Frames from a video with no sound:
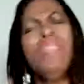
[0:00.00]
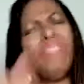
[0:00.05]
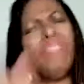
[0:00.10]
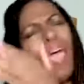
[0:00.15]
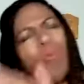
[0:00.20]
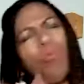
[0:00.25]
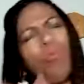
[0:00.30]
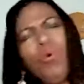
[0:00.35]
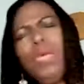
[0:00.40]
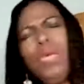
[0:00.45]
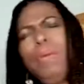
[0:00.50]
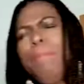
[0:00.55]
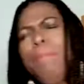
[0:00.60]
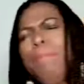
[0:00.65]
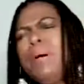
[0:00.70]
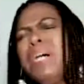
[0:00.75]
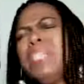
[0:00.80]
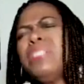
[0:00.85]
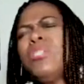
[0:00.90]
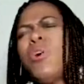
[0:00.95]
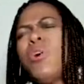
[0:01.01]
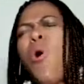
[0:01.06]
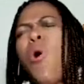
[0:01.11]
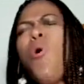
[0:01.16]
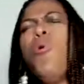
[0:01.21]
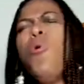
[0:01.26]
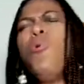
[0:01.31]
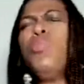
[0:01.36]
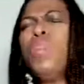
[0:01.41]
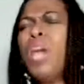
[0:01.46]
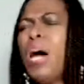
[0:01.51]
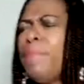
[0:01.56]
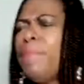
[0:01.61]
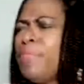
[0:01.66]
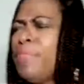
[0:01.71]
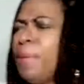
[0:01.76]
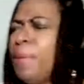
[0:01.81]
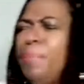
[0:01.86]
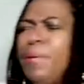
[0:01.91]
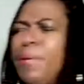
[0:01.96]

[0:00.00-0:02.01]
that we must hold up the